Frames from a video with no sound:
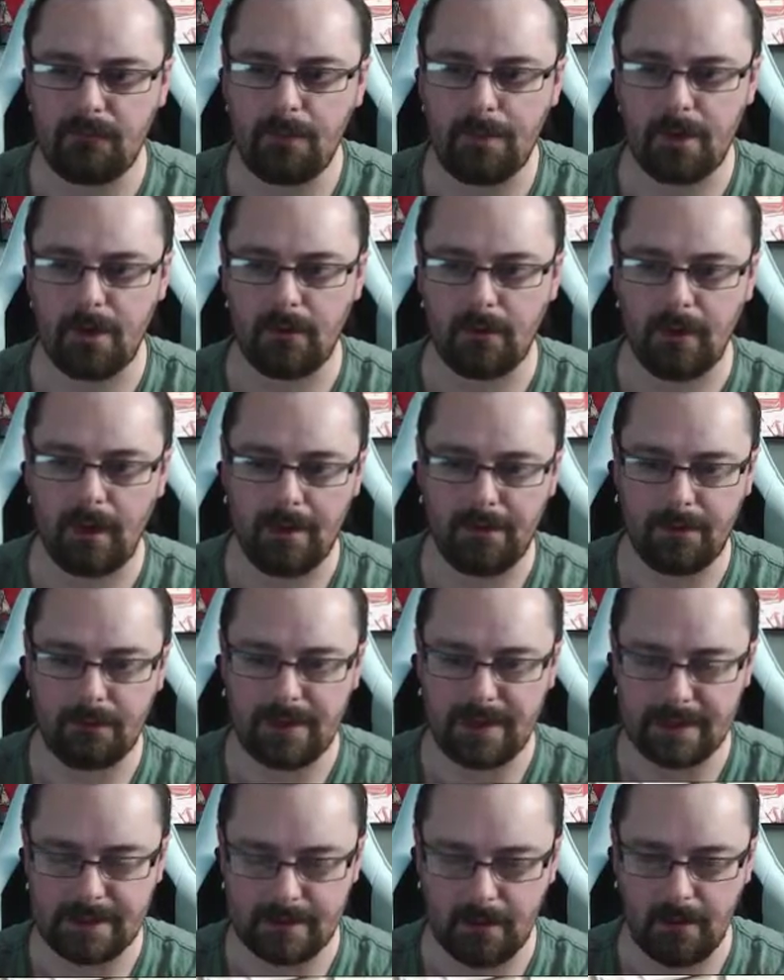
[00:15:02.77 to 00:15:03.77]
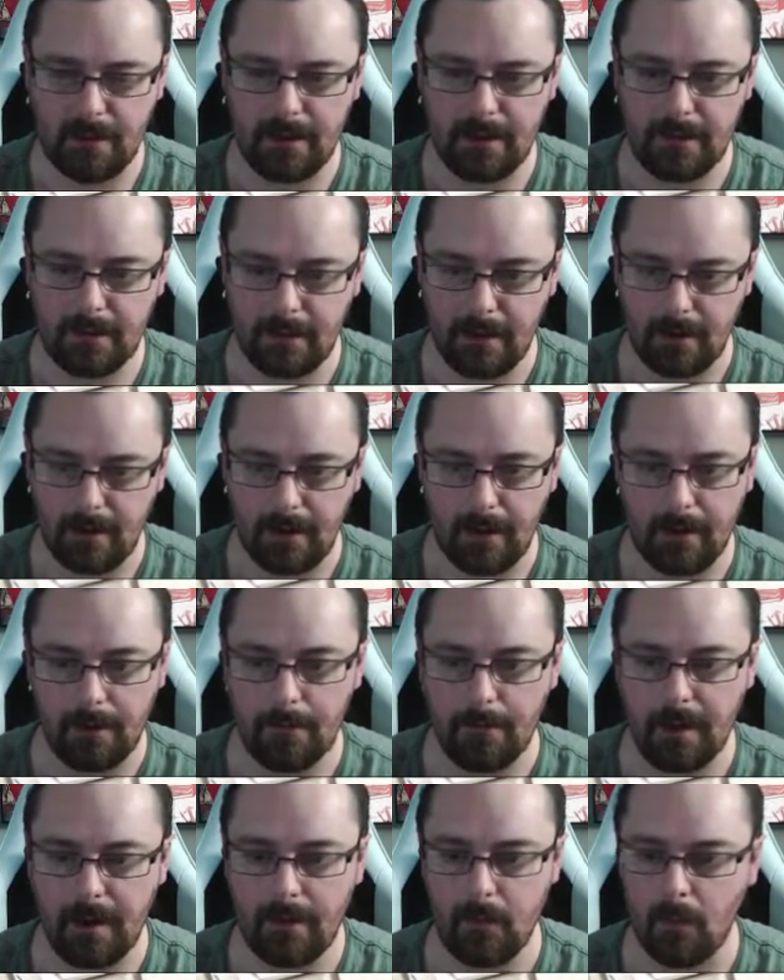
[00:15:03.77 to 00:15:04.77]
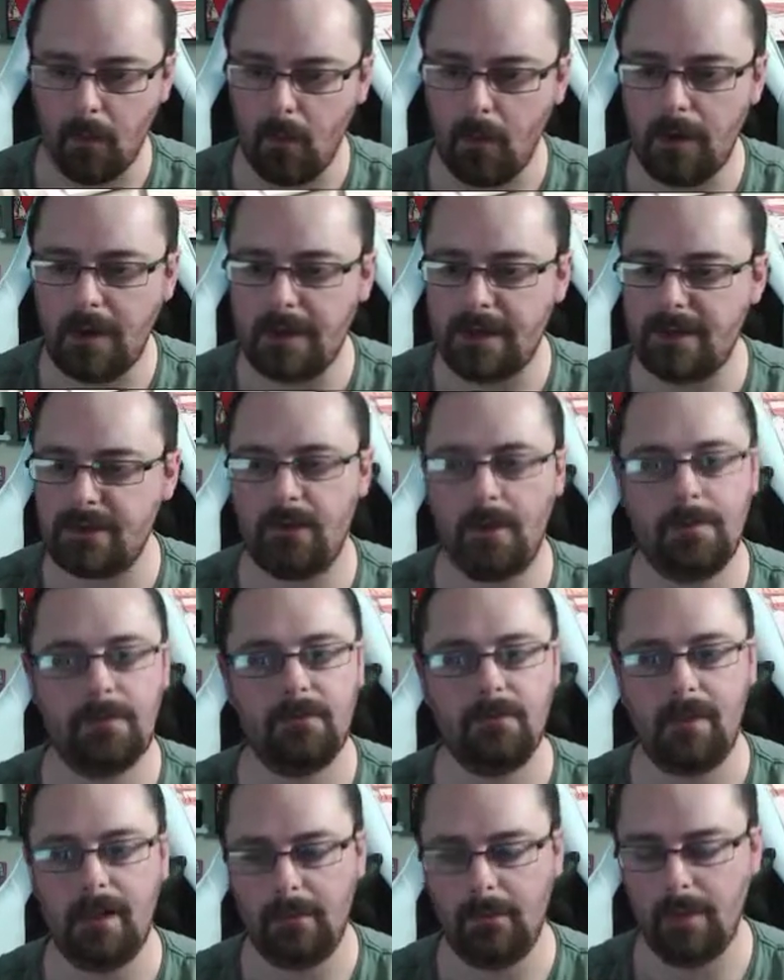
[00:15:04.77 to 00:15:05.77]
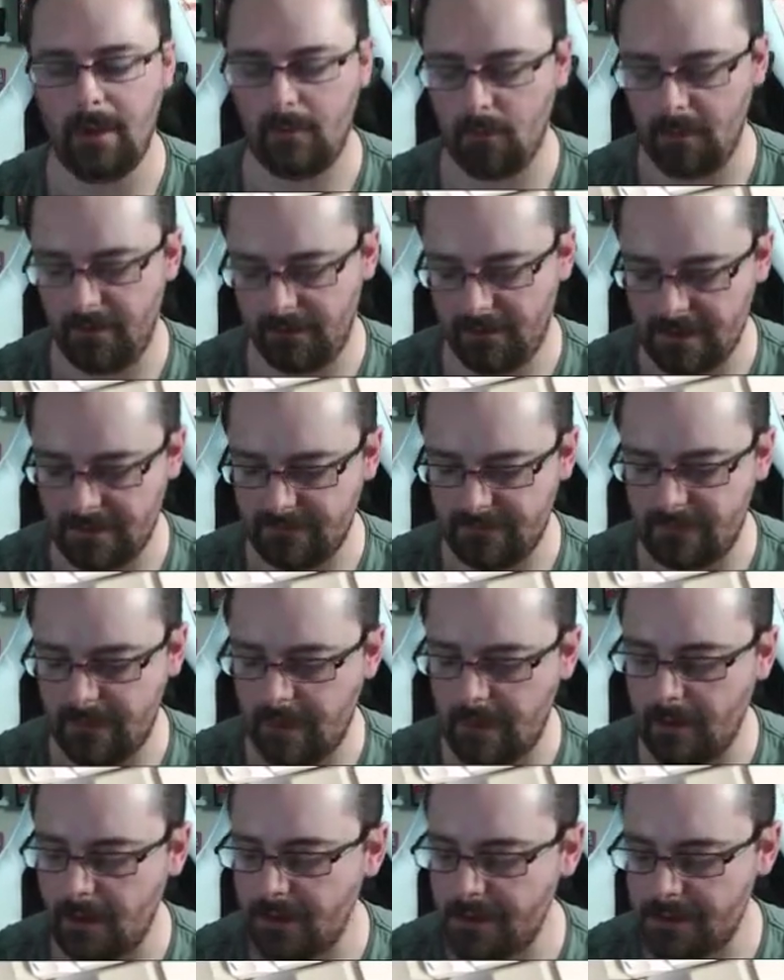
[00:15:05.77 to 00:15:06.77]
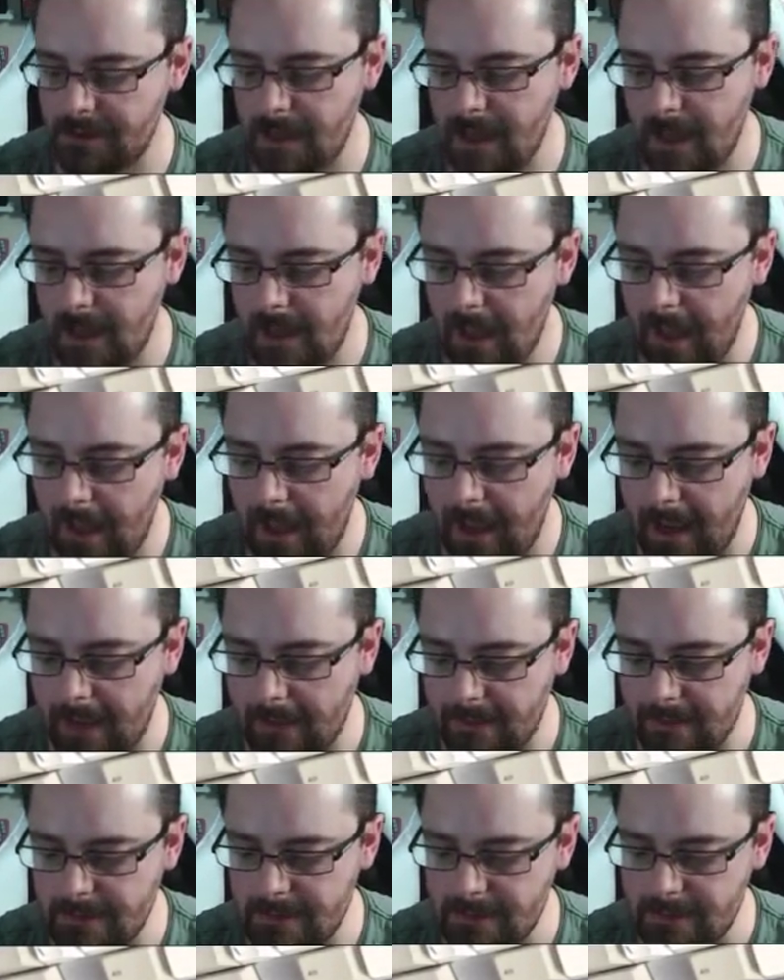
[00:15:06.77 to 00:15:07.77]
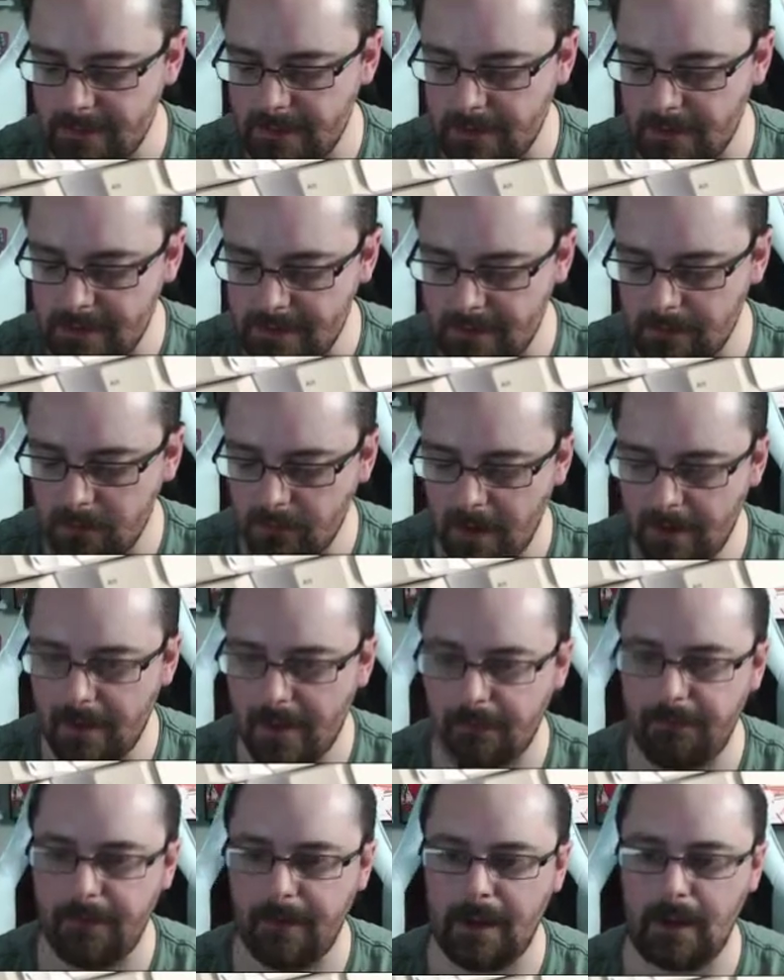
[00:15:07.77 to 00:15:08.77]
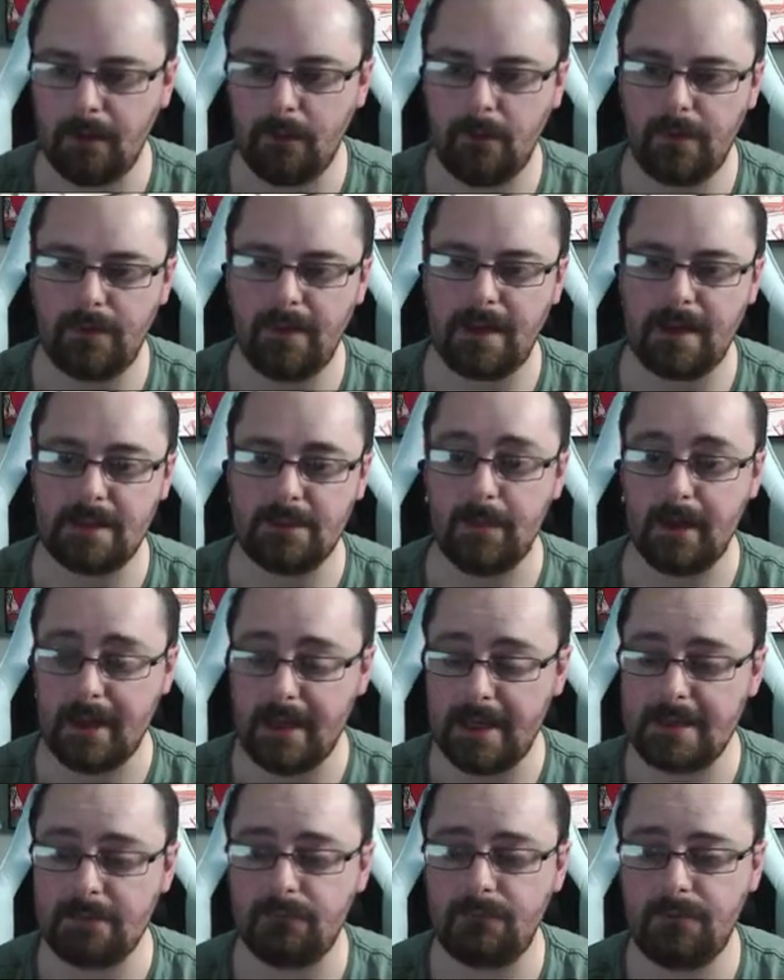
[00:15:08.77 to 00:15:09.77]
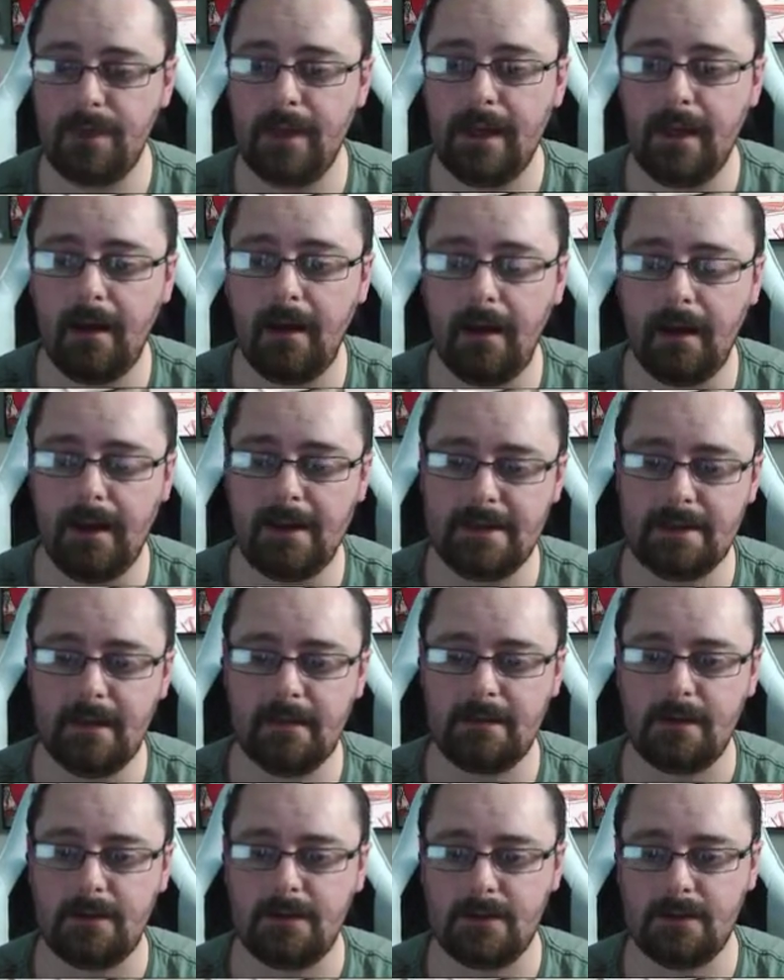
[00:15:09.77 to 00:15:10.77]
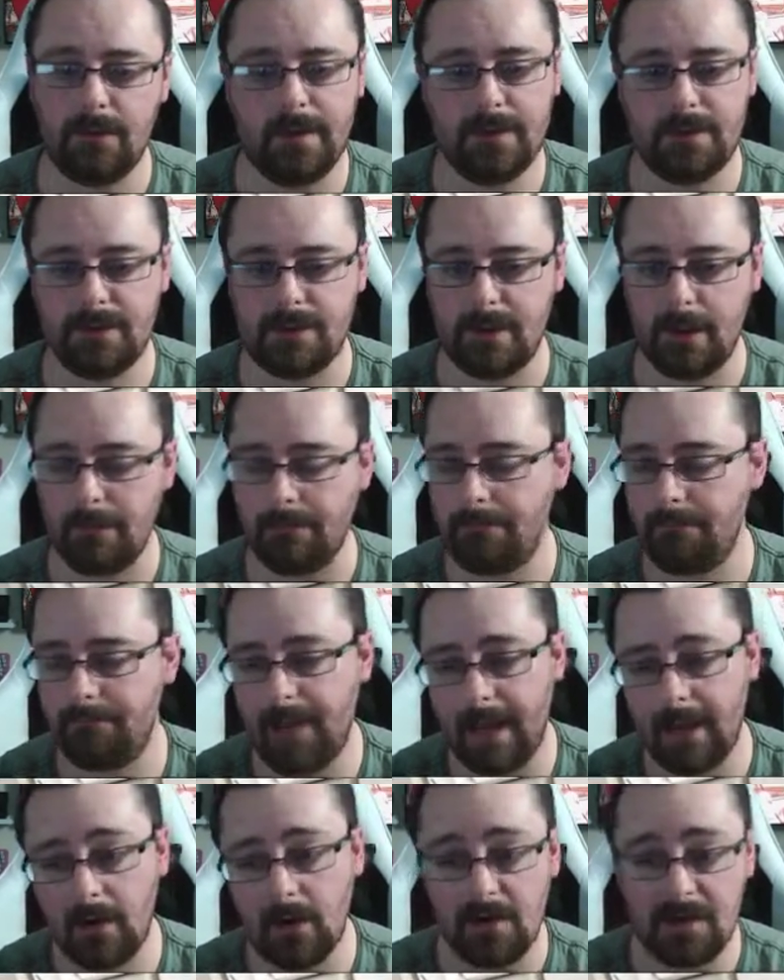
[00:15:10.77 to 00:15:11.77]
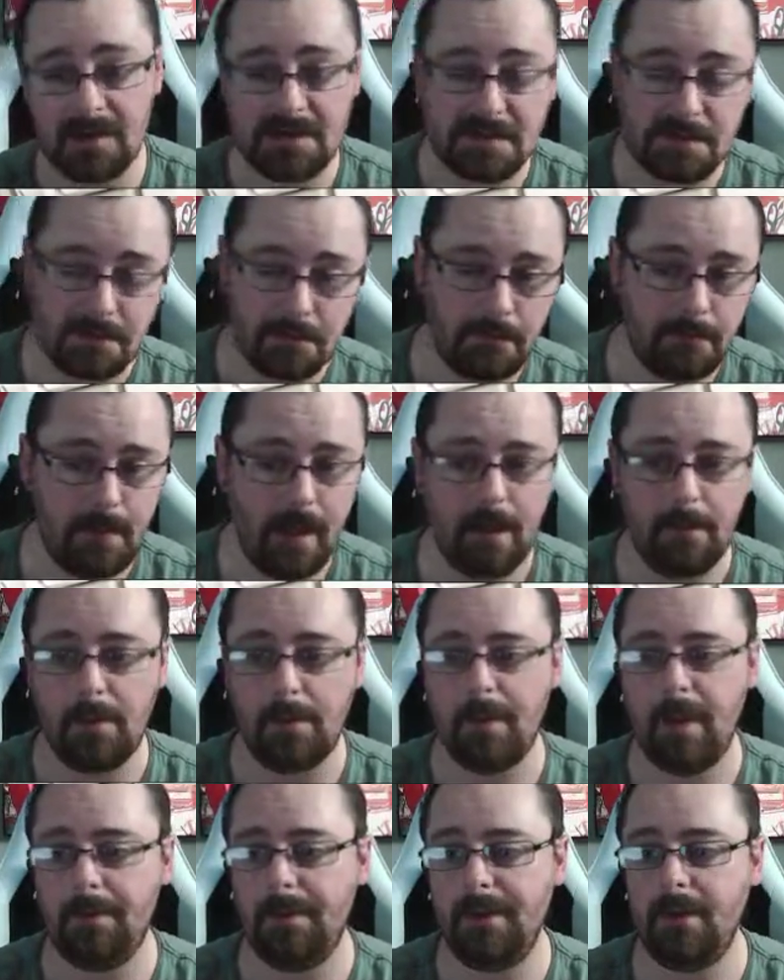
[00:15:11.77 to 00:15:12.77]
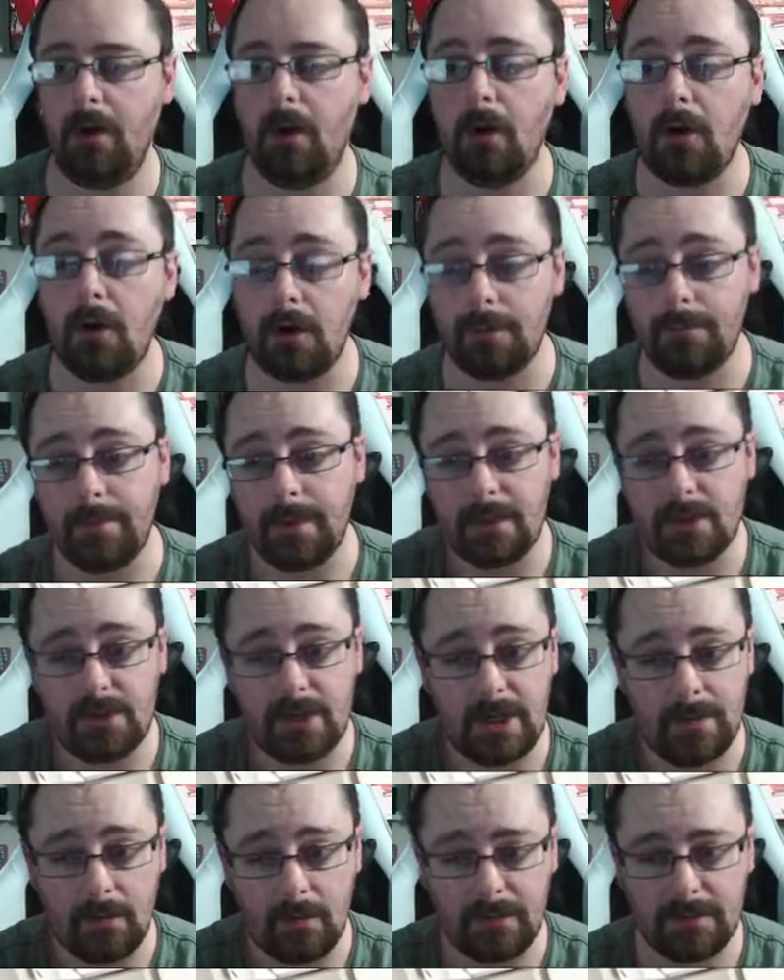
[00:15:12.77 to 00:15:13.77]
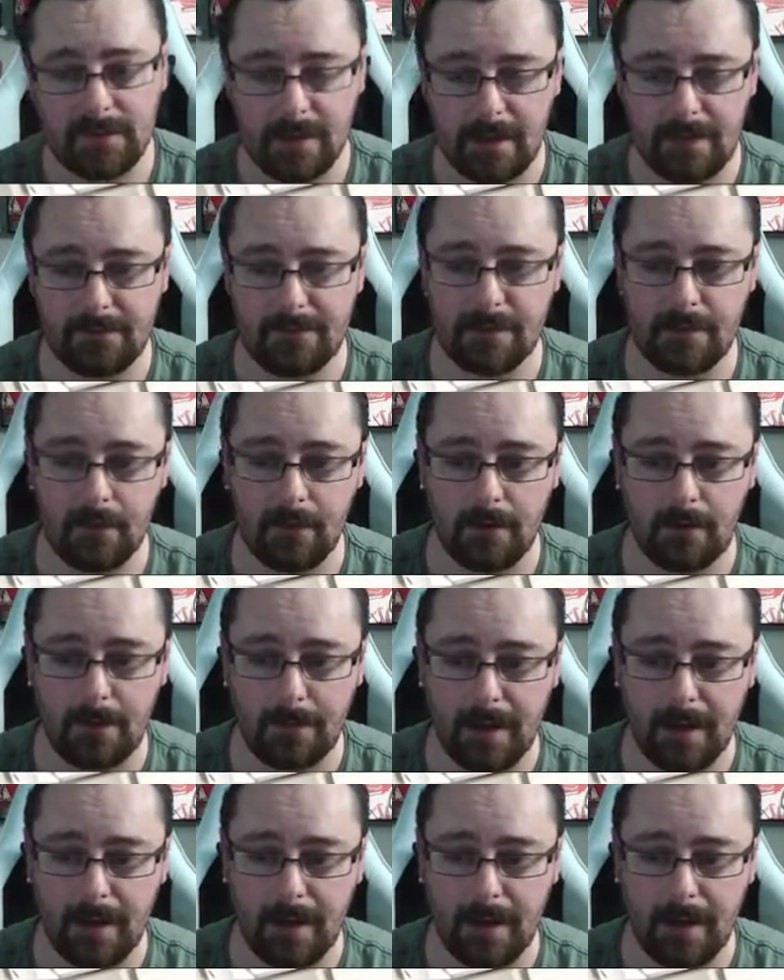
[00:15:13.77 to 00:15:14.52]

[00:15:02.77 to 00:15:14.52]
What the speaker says: rubbing on leather inside. Walker described it really well in one of his videos. And you still get that feeling with this, but it is a really highly tactile switch. So Pacos, maybe not, could be a cheap alternative to Holy